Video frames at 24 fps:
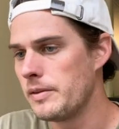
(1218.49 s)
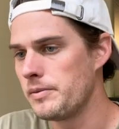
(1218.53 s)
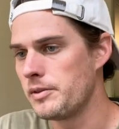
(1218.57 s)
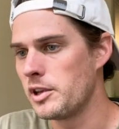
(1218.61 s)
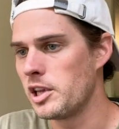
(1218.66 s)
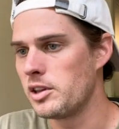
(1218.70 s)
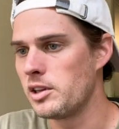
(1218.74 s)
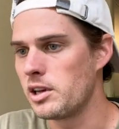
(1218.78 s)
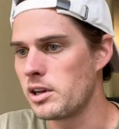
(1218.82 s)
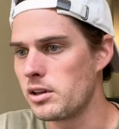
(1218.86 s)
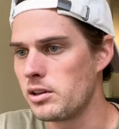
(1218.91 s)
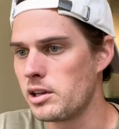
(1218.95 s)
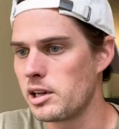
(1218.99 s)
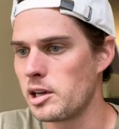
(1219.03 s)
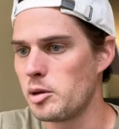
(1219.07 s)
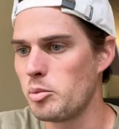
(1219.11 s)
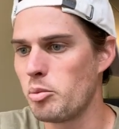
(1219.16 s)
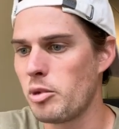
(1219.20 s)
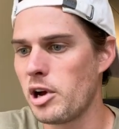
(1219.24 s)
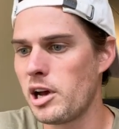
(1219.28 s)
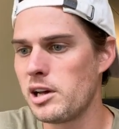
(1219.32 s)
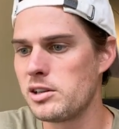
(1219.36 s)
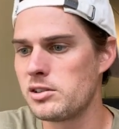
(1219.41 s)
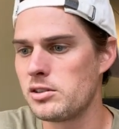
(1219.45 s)
then they click and
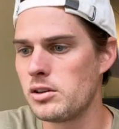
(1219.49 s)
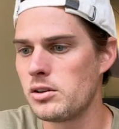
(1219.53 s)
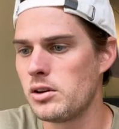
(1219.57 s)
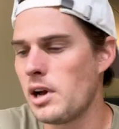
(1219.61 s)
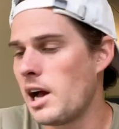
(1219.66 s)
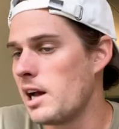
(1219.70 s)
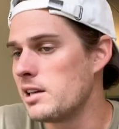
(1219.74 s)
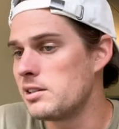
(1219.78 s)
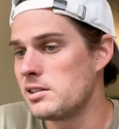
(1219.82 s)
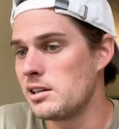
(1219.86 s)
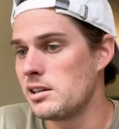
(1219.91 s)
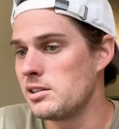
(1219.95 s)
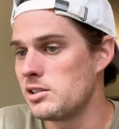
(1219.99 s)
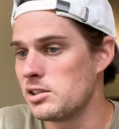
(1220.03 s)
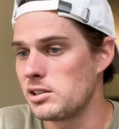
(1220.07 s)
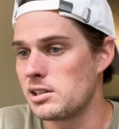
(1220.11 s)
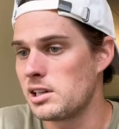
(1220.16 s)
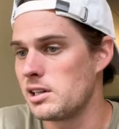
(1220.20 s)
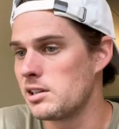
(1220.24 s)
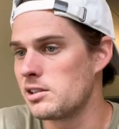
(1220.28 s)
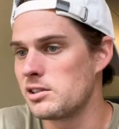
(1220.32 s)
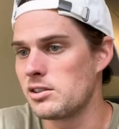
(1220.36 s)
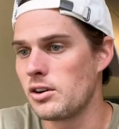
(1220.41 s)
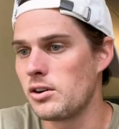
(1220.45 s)
buy. So I say just
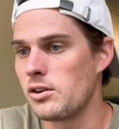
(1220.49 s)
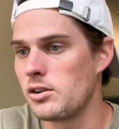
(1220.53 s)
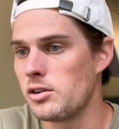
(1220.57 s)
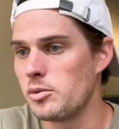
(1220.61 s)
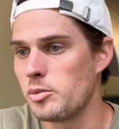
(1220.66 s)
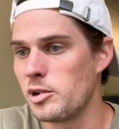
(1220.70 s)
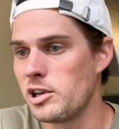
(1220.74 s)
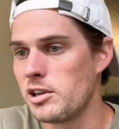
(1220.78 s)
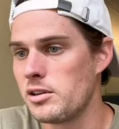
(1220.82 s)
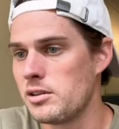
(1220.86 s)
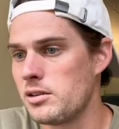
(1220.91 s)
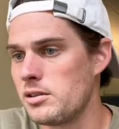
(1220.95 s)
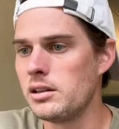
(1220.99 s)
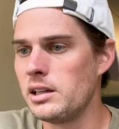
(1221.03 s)
get started, man.